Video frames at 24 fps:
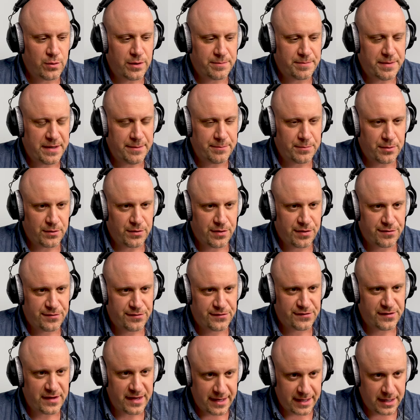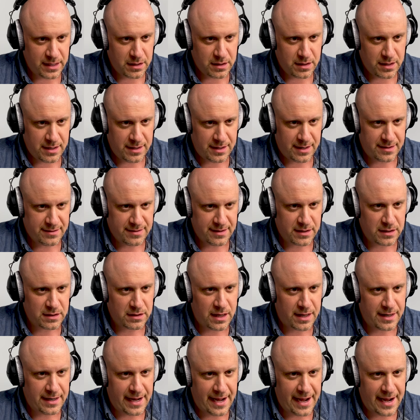what people see, and I think a
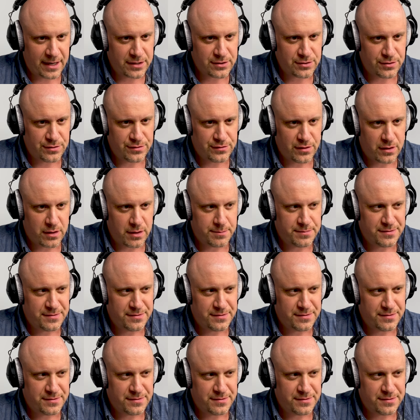lot of actors are